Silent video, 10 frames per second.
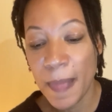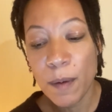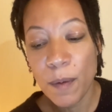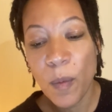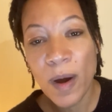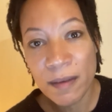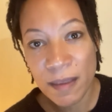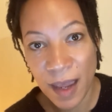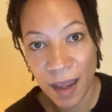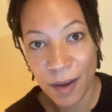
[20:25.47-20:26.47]
One
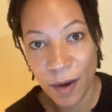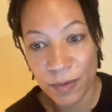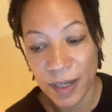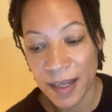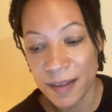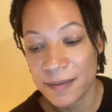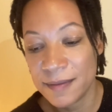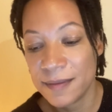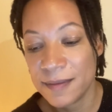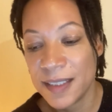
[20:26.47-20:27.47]
thing only,
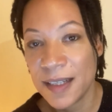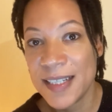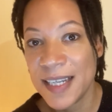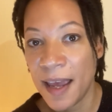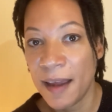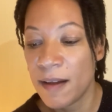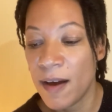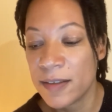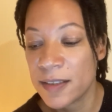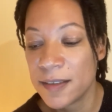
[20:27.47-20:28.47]
the nightingale
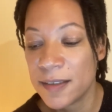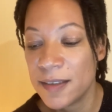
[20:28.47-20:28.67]
asked.